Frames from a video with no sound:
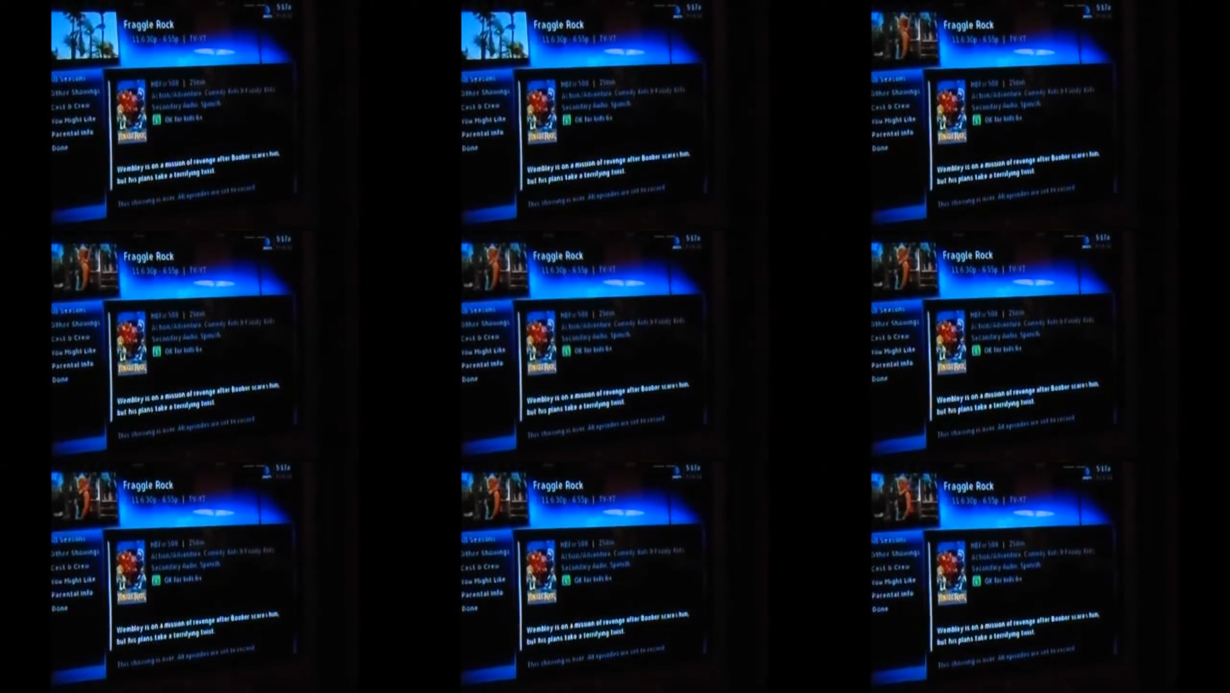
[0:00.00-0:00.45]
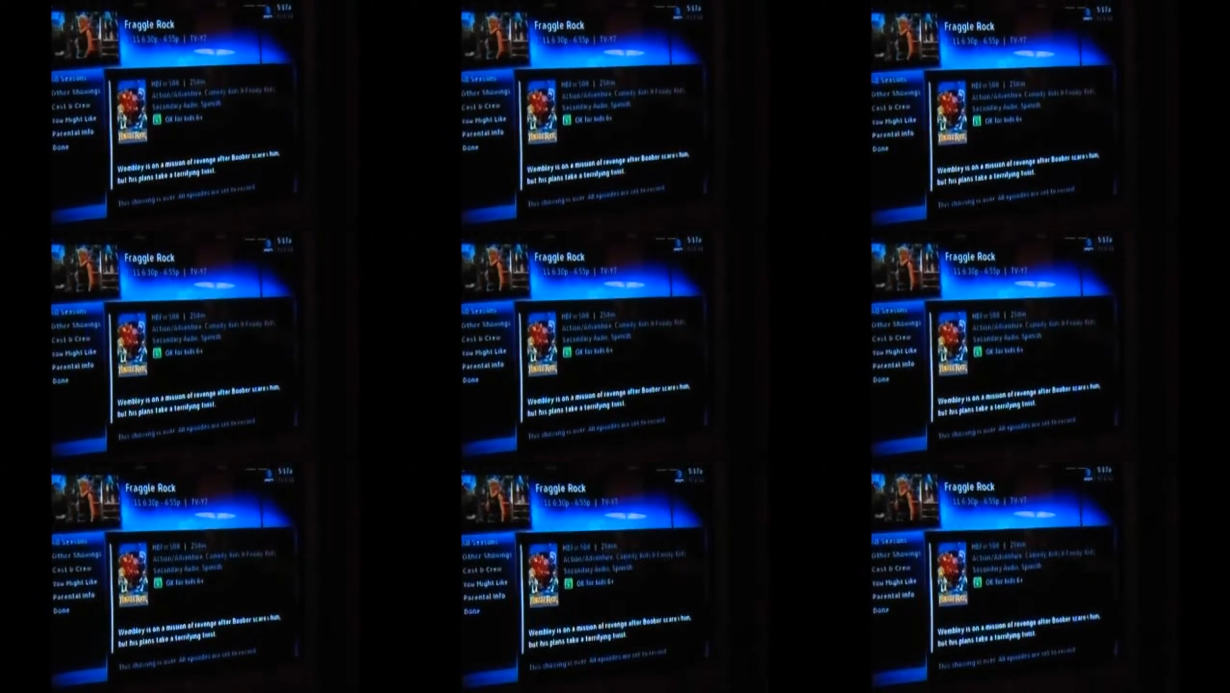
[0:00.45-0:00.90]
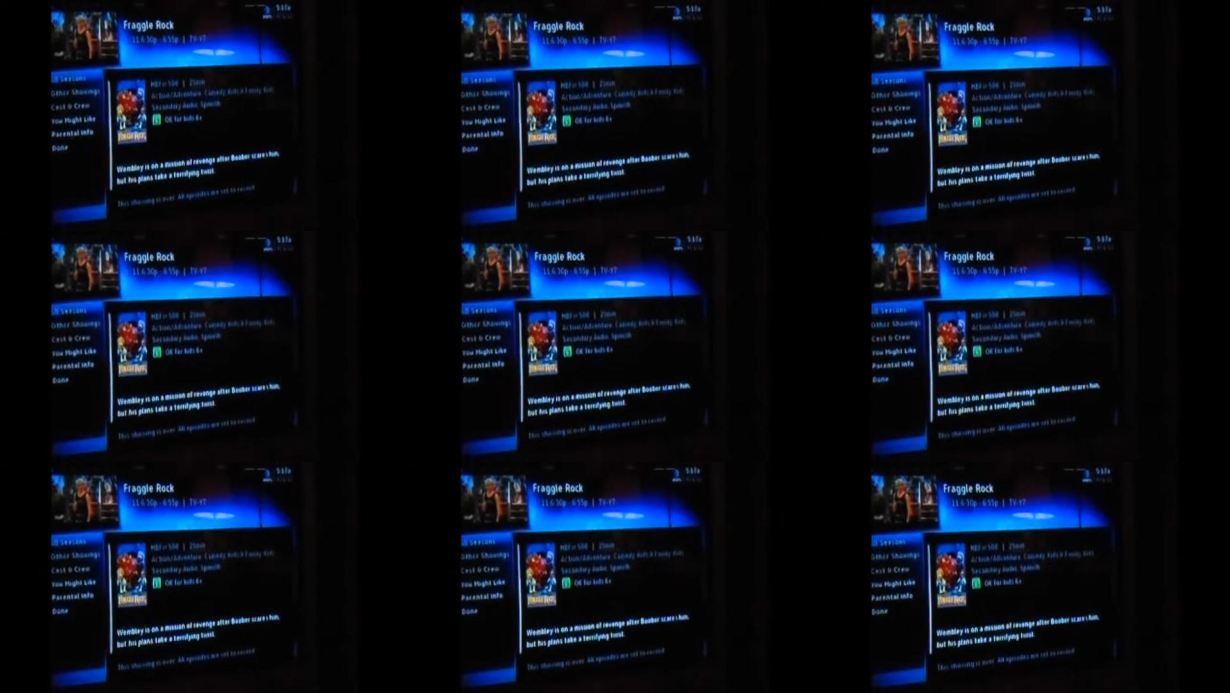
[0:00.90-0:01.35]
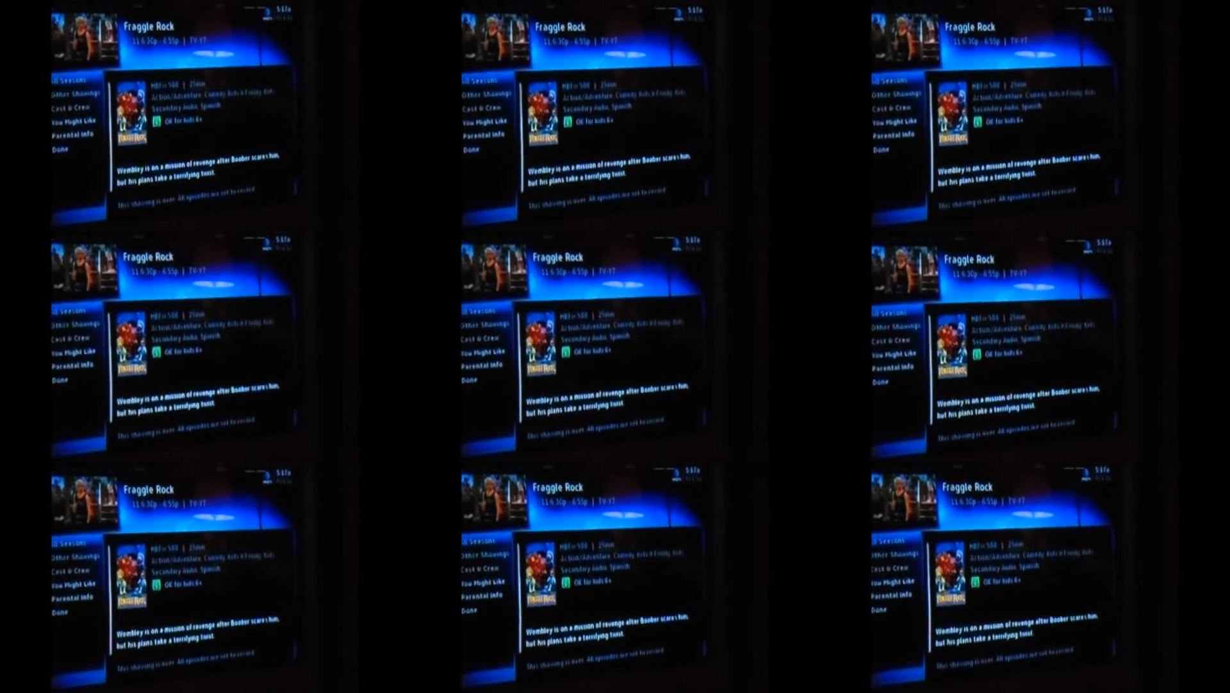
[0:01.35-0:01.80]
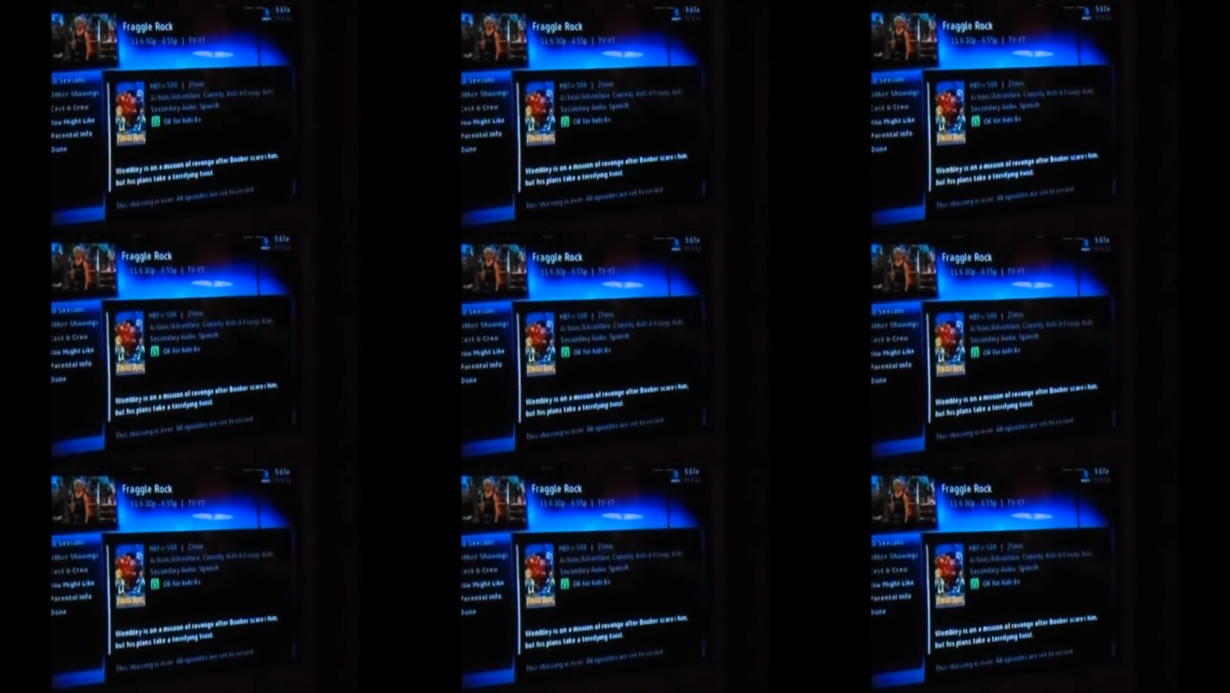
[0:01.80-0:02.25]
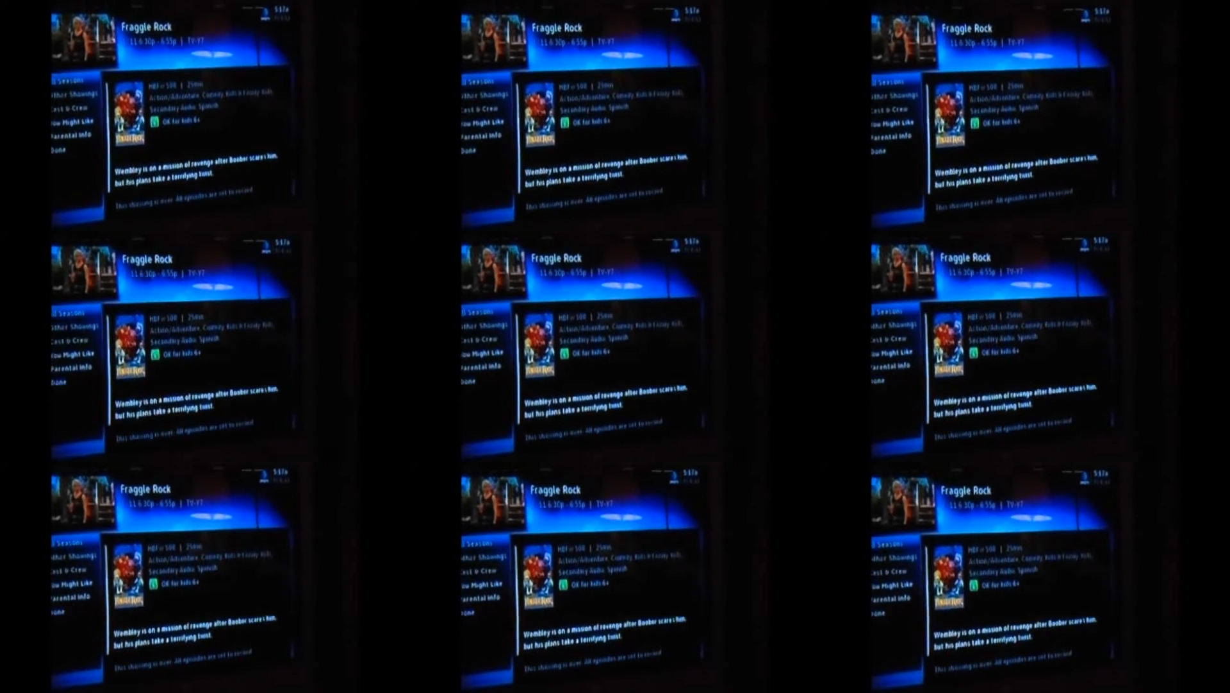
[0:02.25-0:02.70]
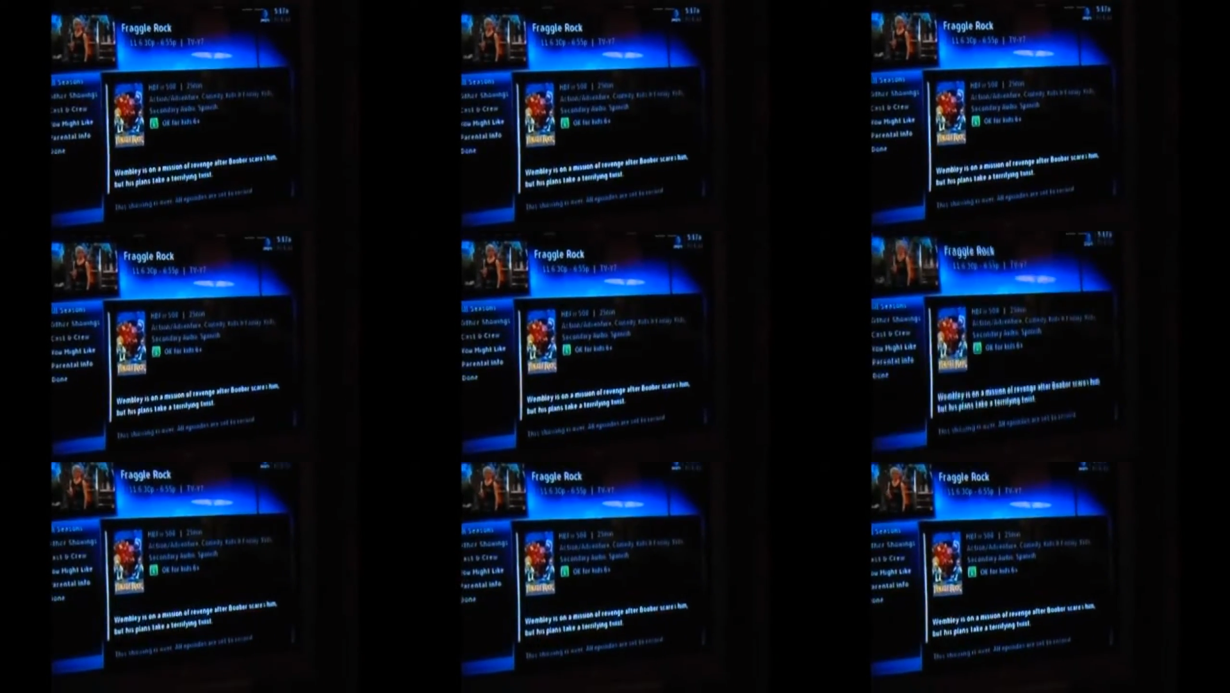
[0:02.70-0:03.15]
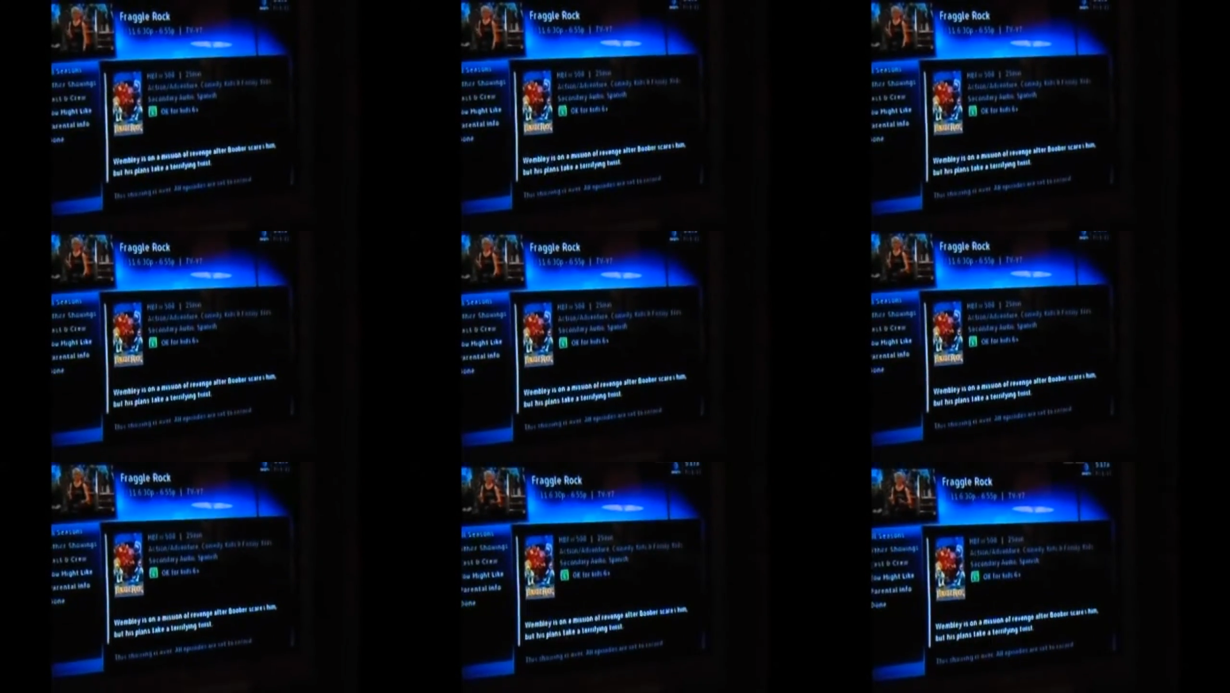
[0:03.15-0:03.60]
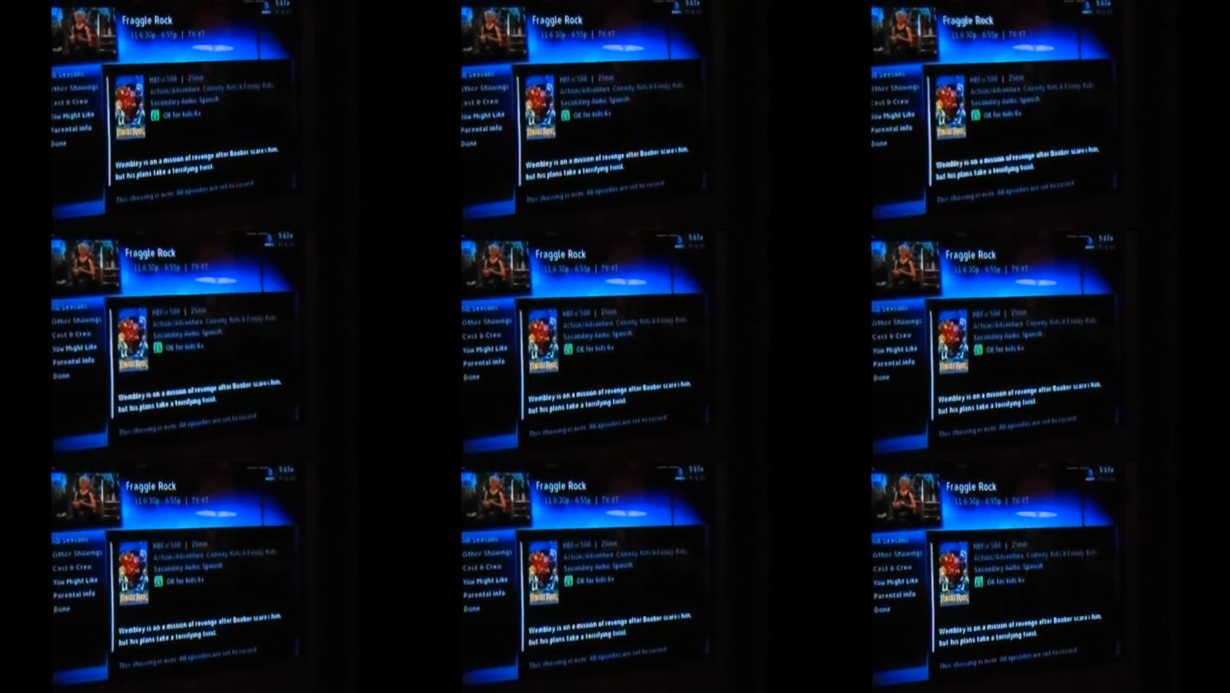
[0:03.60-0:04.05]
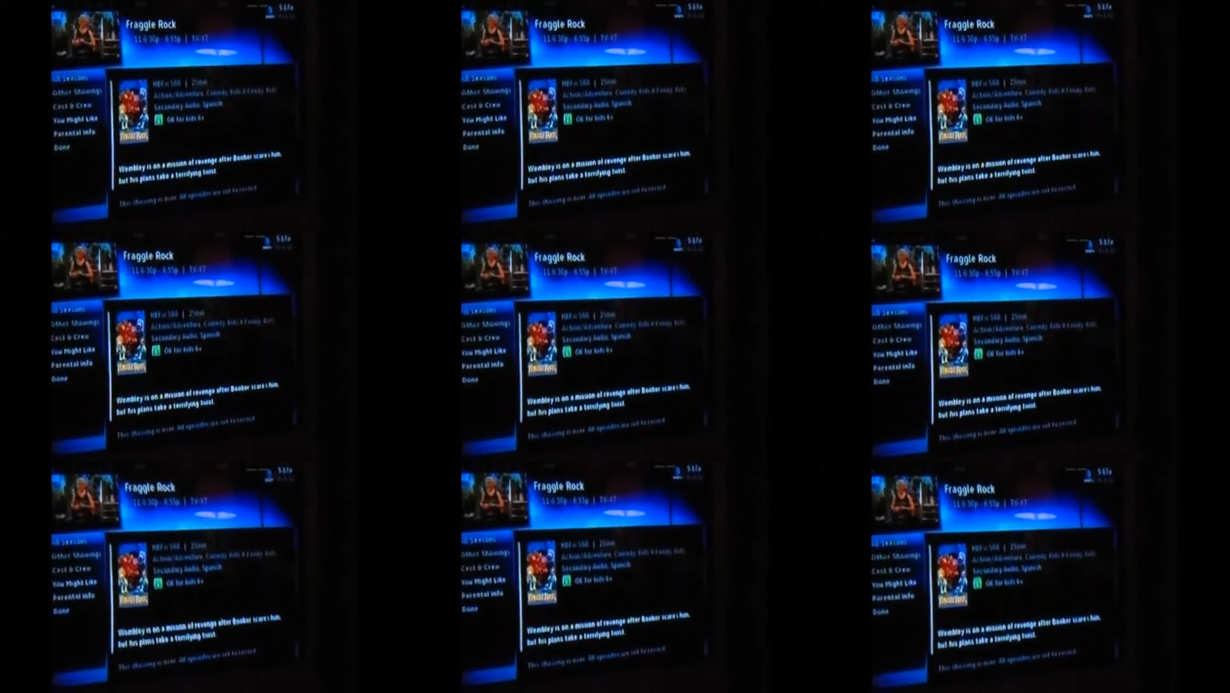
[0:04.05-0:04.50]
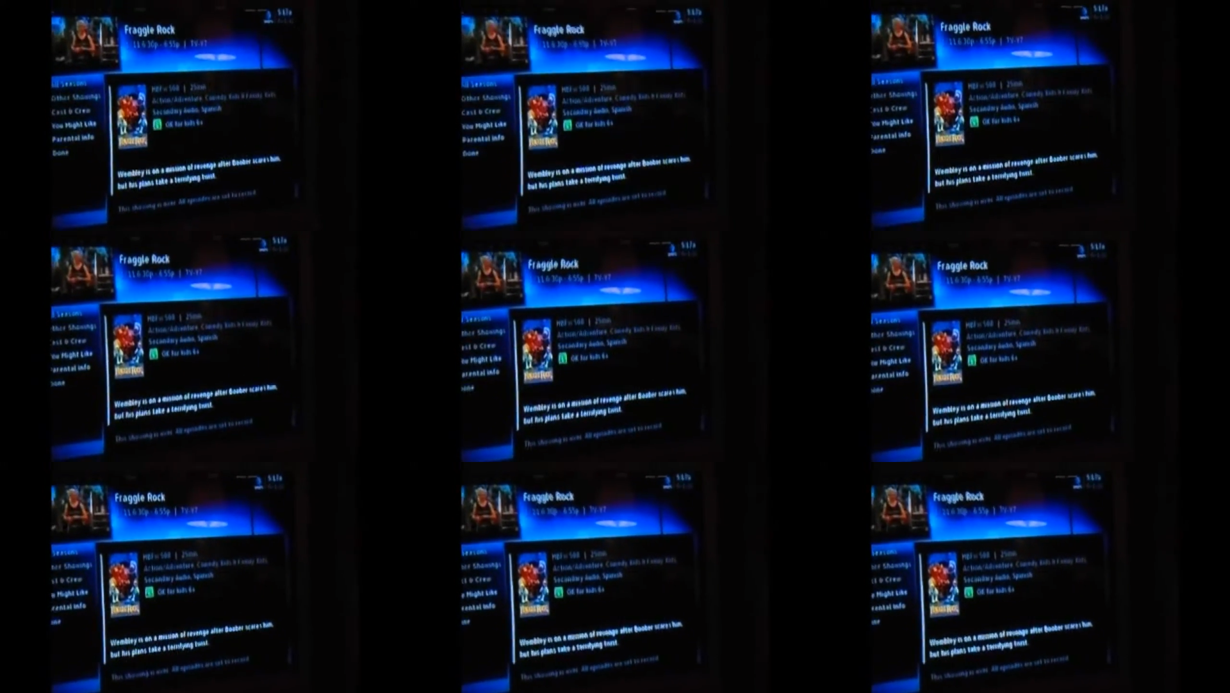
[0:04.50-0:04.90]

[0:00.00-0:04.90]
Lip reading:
Nobody's mouth can be seen.